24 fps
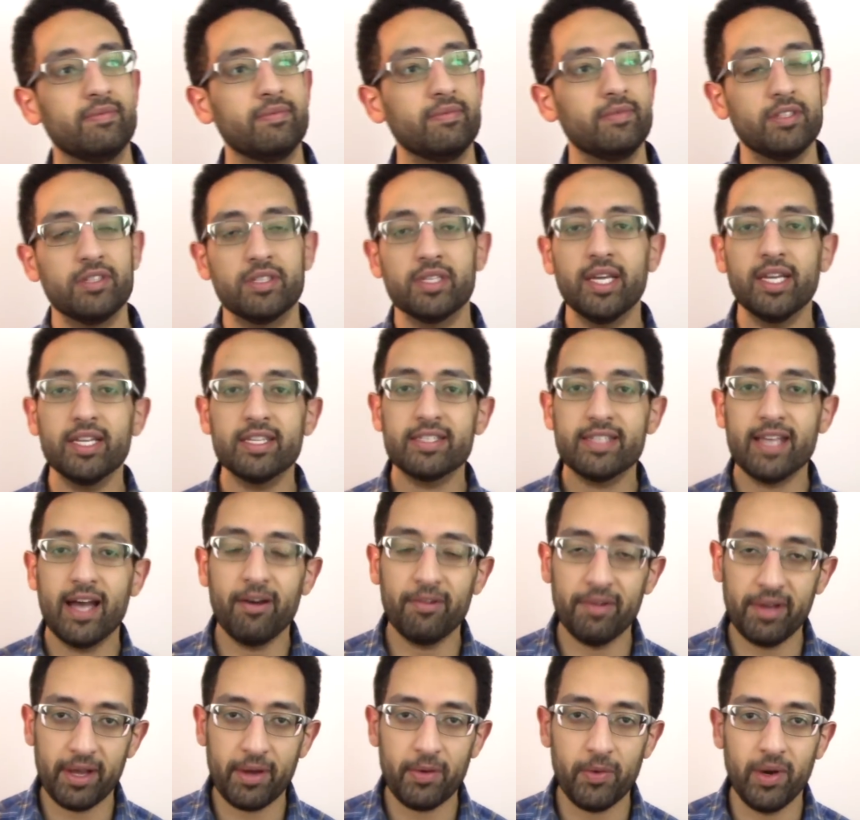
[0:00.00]
This is gonna
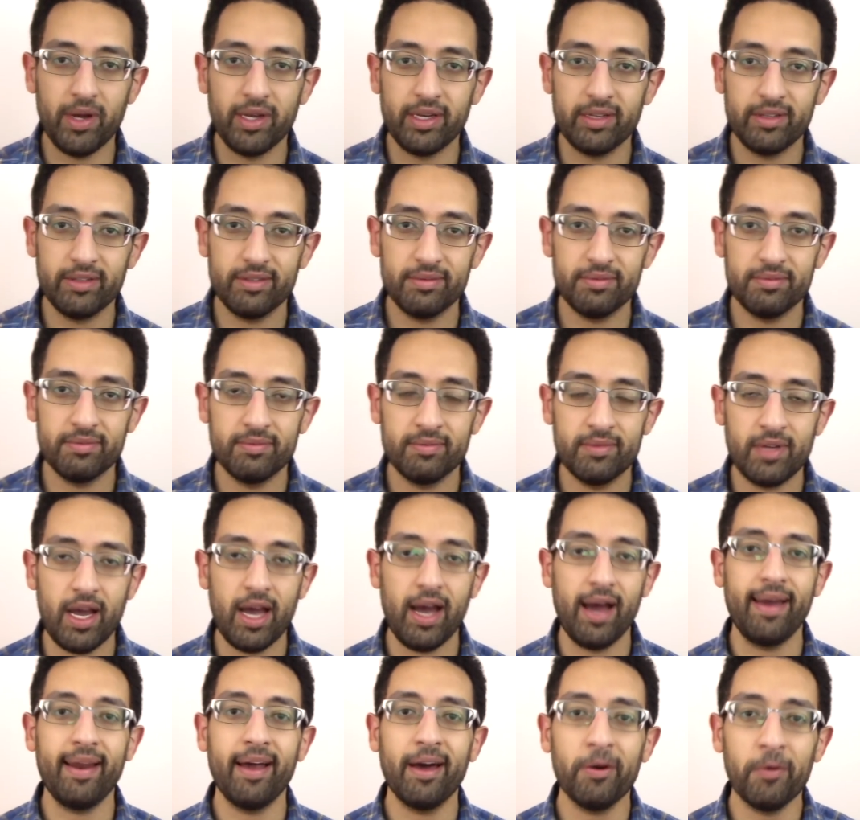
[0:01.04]
sound like one,
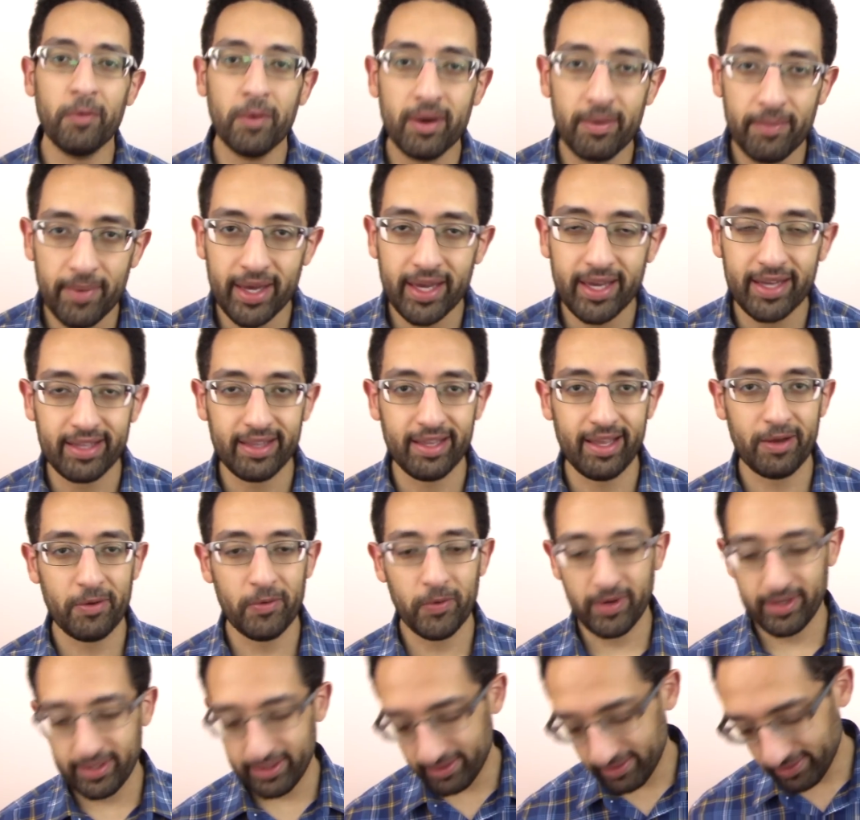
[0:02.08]
and I don't want to make it like one,